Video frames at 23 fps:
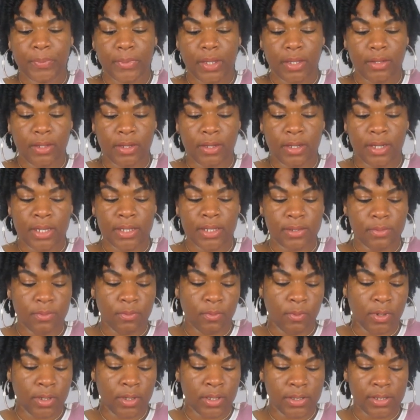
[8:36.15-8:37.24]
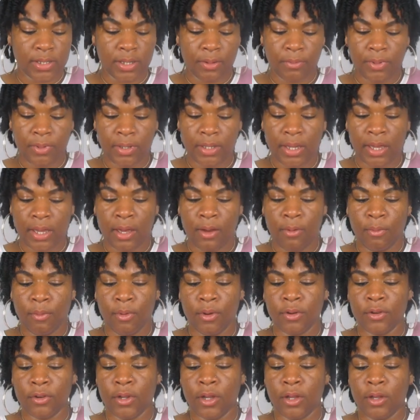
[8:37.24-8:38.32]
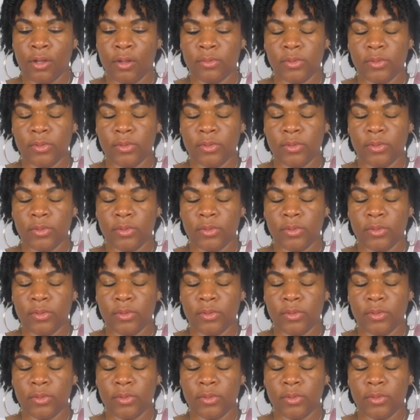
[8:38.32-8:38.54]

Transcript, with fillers: The next ones that we got were um,